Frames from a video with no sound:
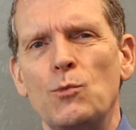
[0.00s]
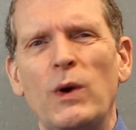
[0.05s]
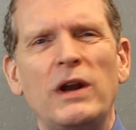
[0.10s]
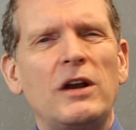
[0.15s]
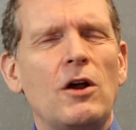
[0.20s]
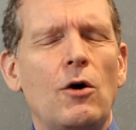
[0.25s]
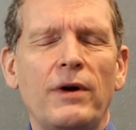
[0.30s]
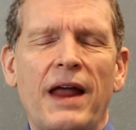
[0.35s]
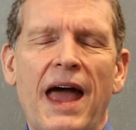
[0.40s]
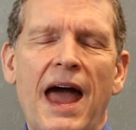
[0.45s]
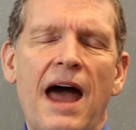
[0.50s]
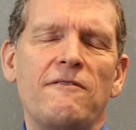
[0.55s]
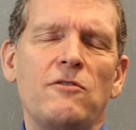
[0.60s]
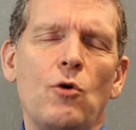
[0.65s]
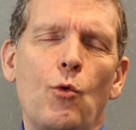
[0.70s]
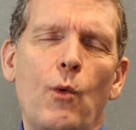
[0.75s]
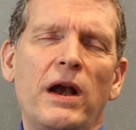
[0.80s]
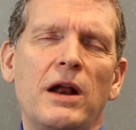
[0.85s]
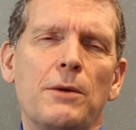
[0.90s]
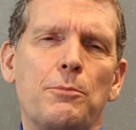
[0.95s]
we don't have a
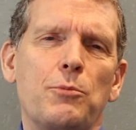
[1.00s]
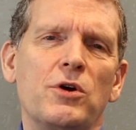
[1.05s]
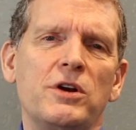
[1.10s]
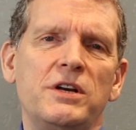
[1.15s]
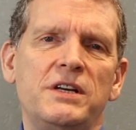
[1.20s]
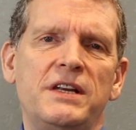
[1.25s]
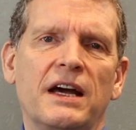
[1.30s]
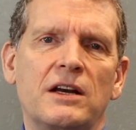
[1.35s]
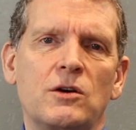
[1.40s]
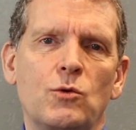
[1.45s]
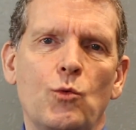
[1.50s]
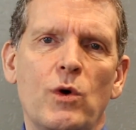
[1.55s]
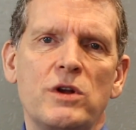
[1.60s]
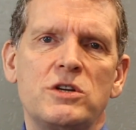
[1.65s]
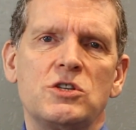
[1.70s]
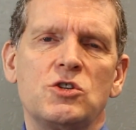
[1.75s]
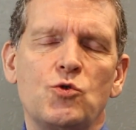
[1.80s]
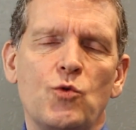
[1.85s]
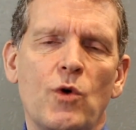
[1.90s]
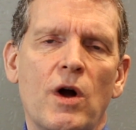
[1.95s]
way to predict
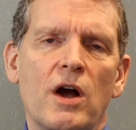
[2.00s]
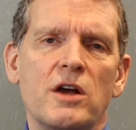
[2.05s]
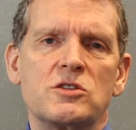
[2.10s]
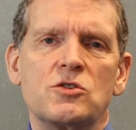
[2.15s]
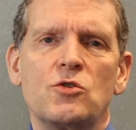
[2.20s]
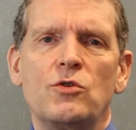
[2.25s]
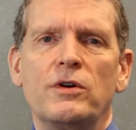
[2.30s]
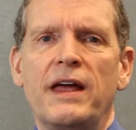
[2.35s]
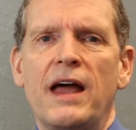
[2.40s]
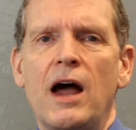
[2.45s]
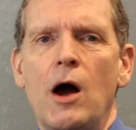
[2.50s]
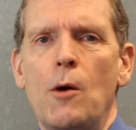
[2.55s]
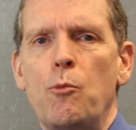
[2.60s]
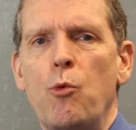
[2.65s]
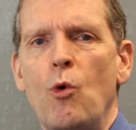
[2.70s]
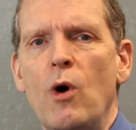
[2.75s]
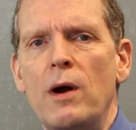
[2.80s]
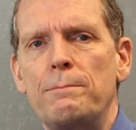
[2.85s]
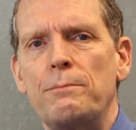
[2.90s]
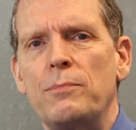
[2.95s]
which drug's going to help